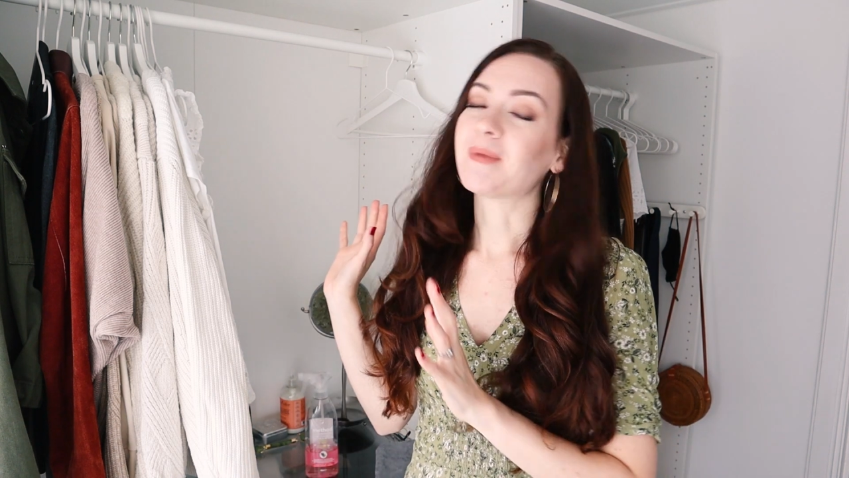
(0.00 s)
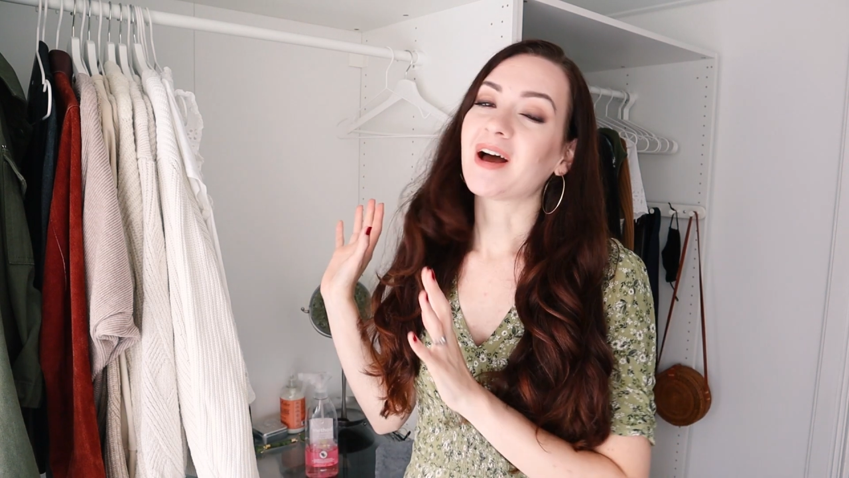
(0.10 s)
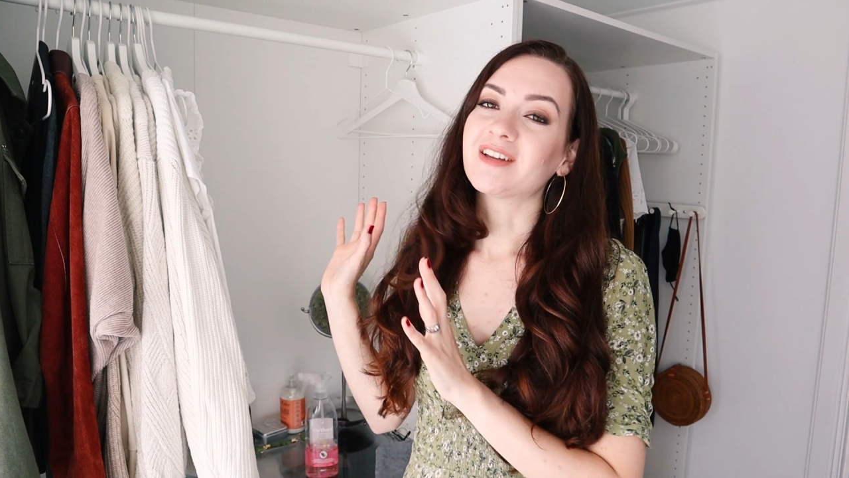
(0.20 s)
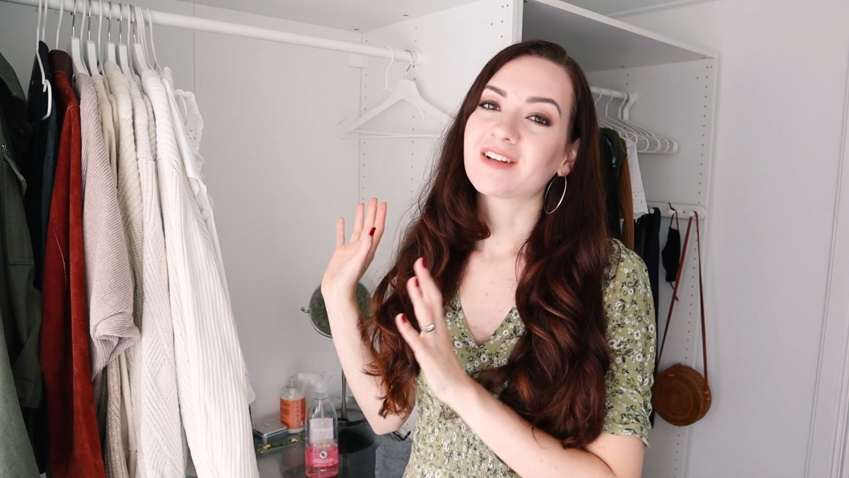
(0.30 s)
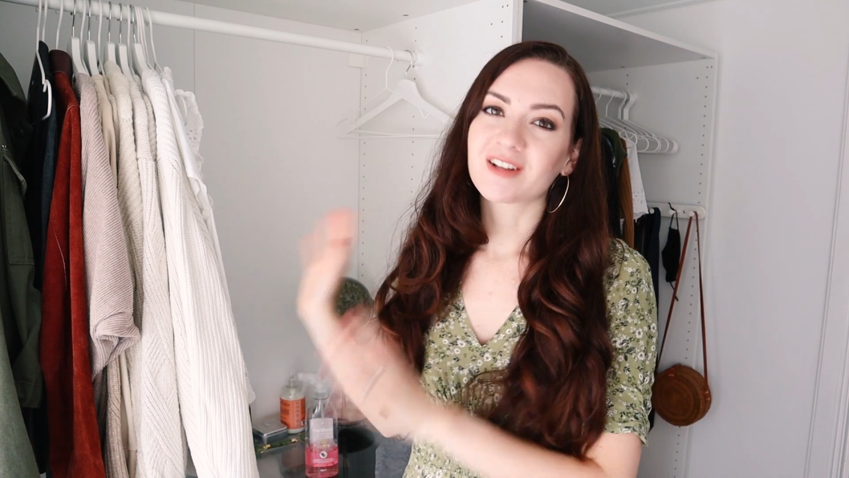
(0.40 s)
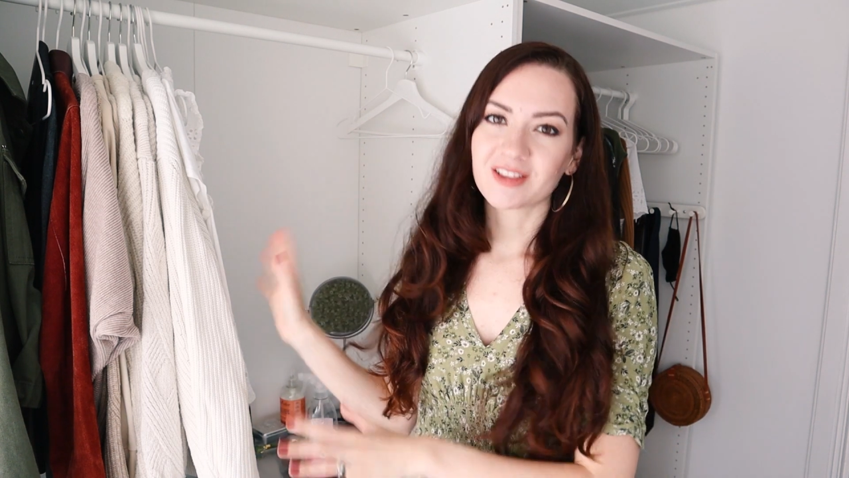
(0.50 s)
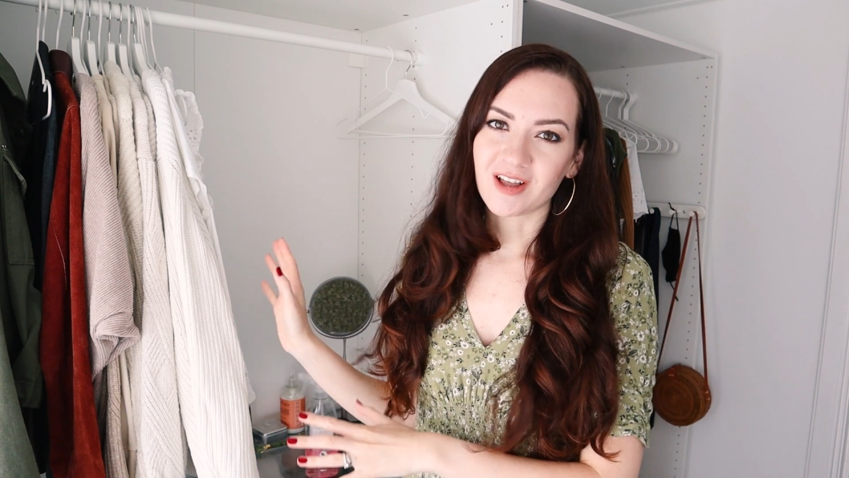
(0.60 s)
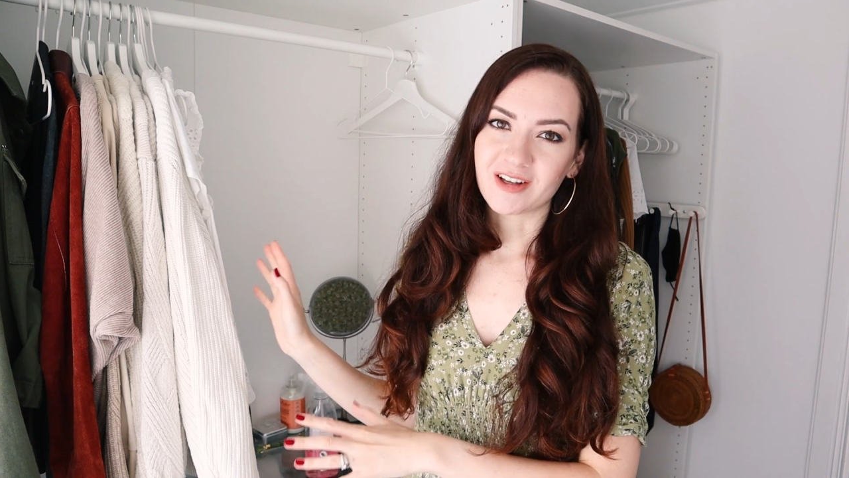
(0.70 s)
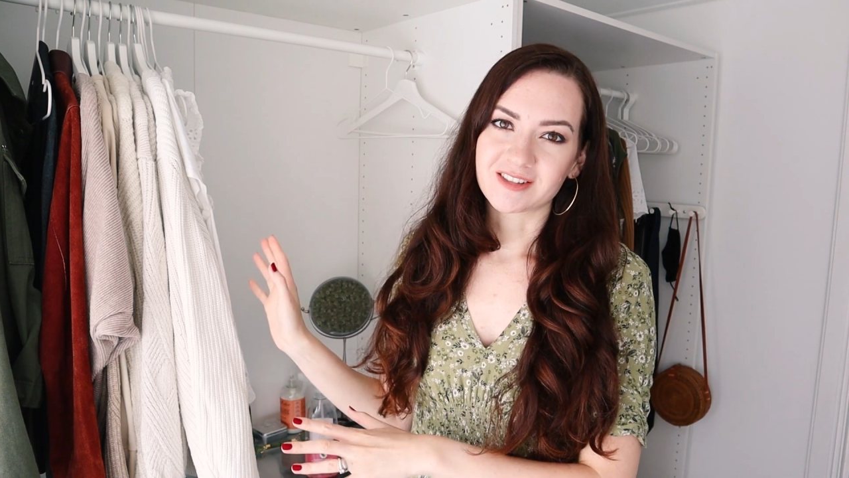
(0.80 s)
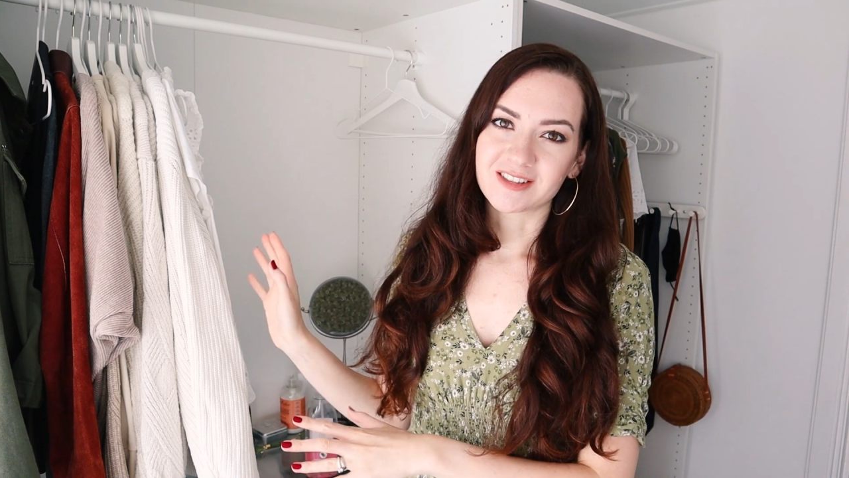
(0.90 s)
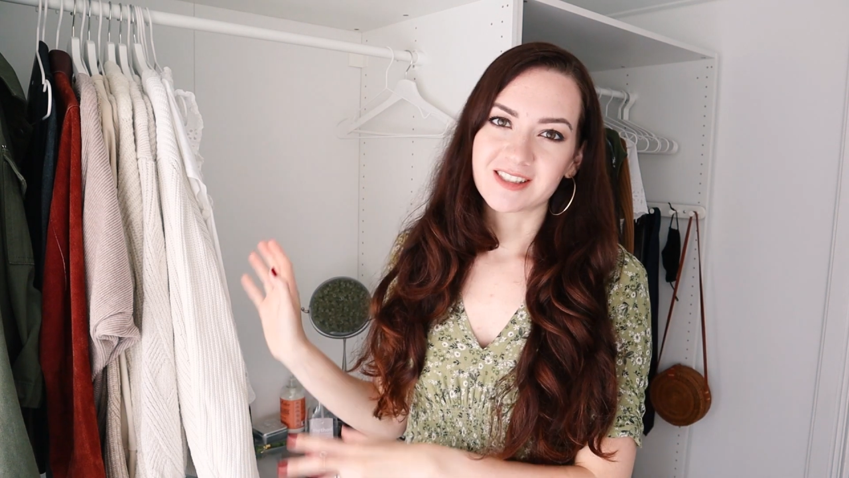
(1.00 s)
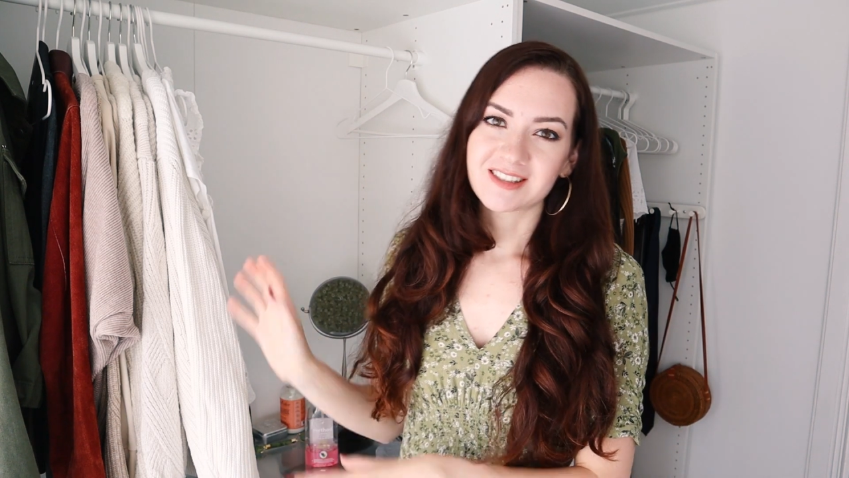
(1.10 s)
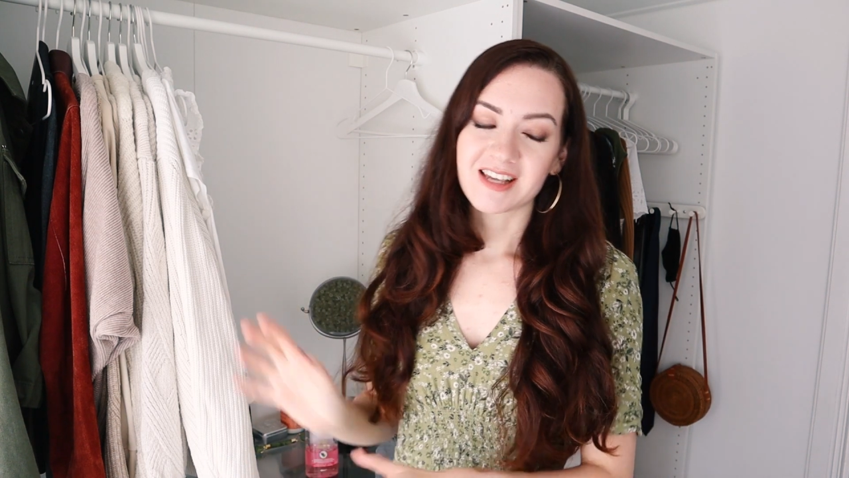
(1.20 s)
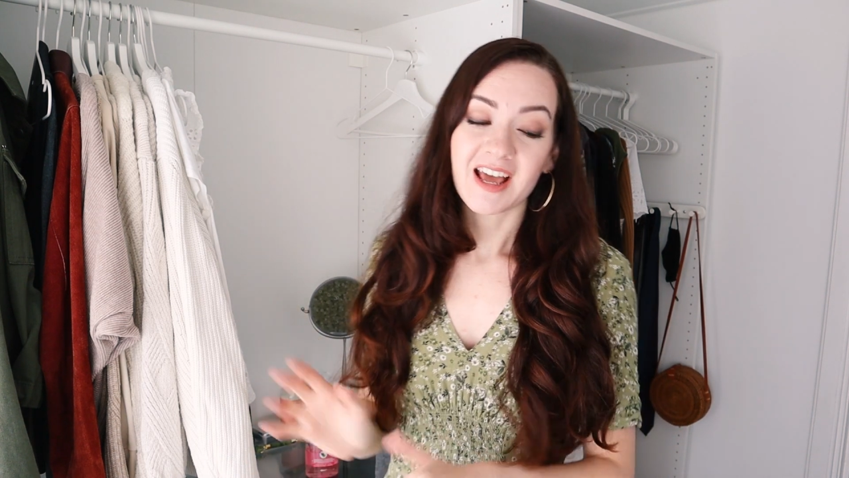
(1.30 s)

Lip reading: my closet,